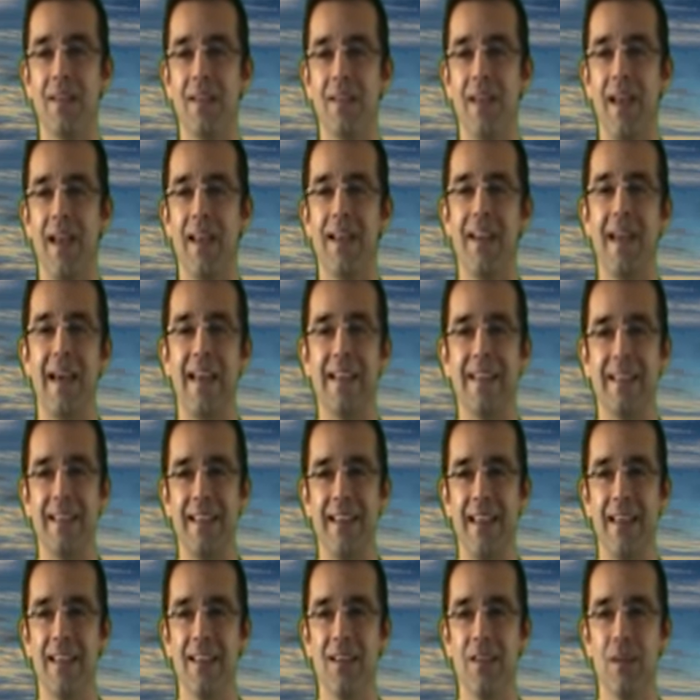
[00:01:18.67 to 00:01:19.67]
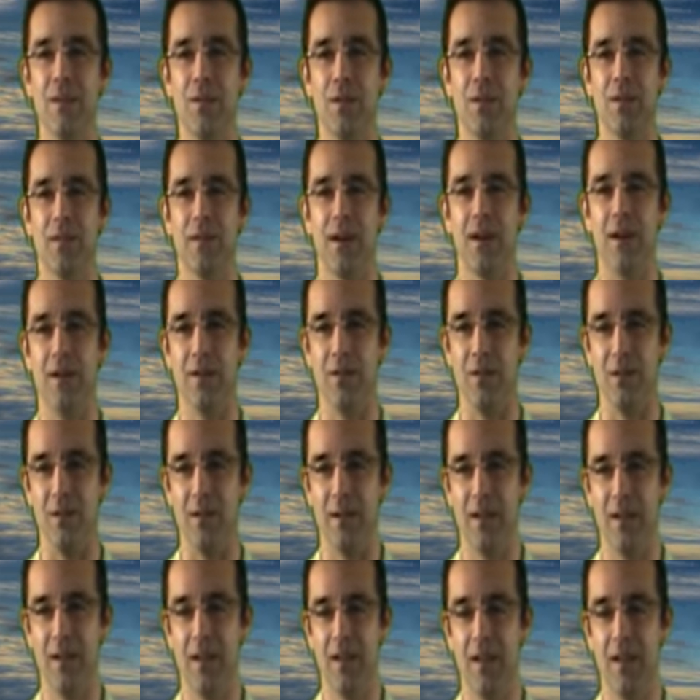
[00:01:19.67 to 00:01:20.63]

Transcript: the light at the end of the tunnel.